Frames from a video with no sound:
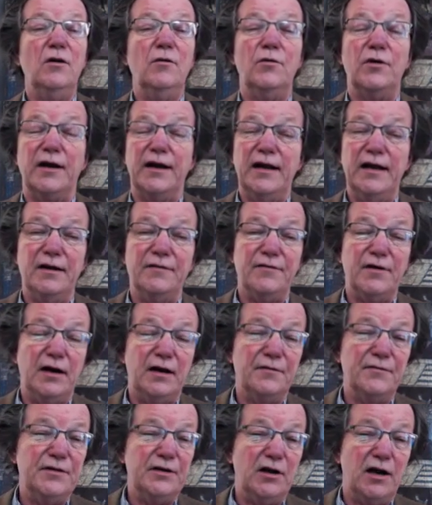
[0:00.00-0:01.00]
We're going to have
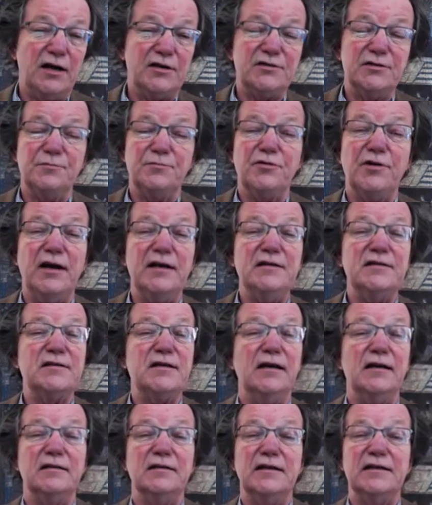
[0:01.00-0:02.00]
uh, the auction price
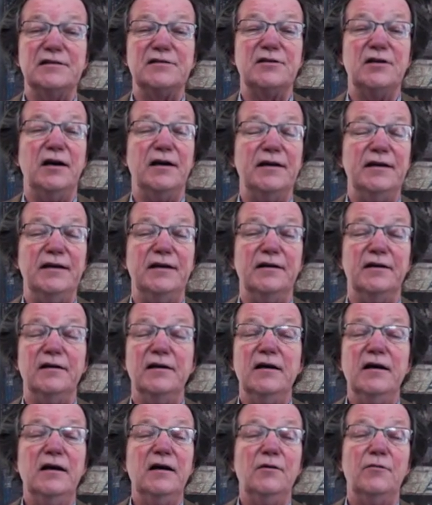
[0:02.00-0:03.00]
uh, list on here.
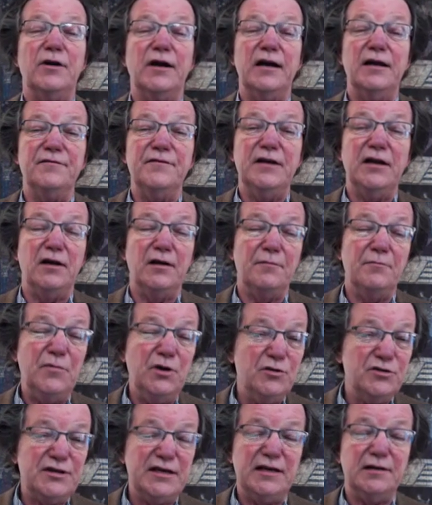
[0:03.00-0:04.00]
We're going to have the
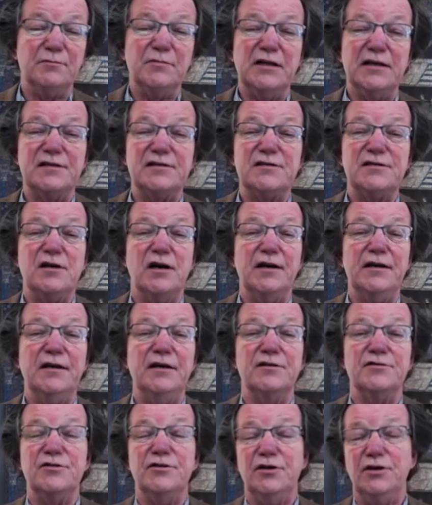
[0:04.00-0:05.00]
museum lists on
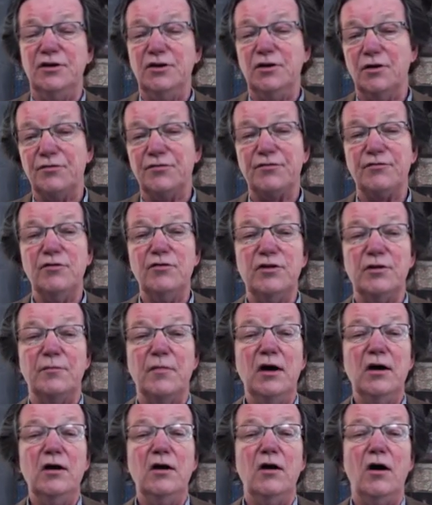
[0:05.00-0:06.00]
here so you can go through them
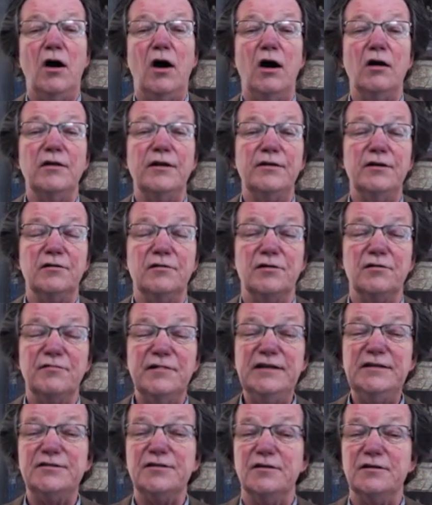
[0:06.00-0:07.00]
all under the
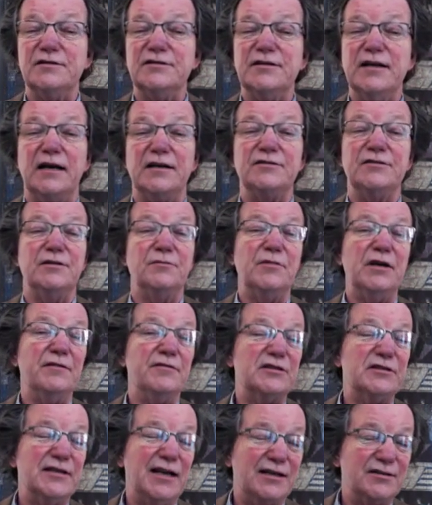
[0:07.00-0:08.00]
research research section. We have
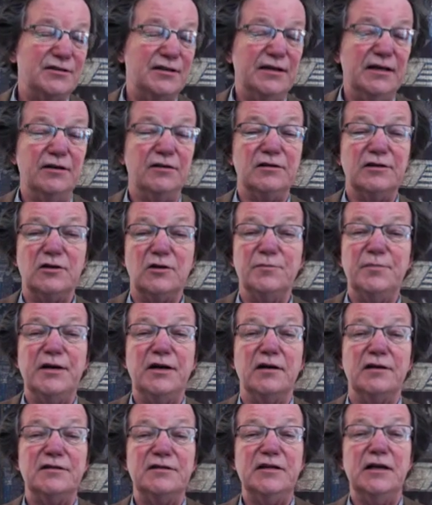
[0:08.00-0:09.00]
a section here a little
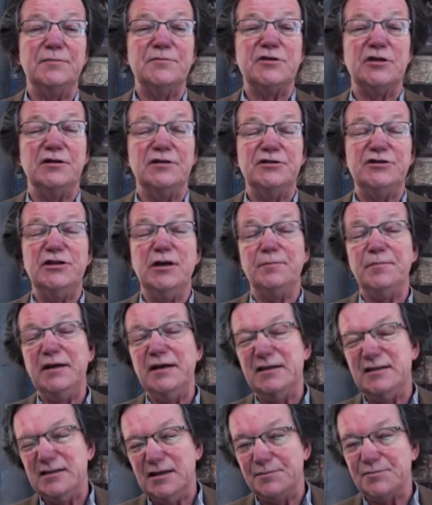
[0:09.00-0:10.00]
bit on tips on
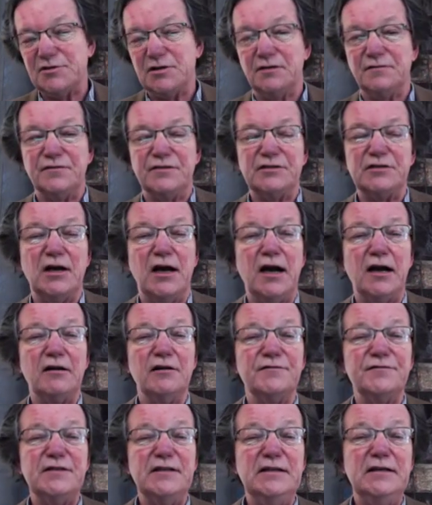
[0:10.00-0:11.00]
shipping, tips on
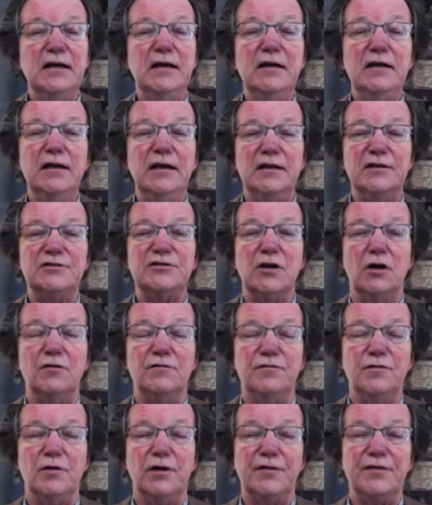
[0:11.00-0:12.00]
photography, and so
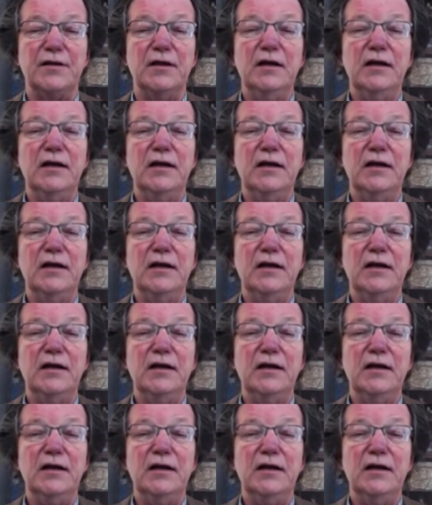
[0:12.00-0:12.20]
forth.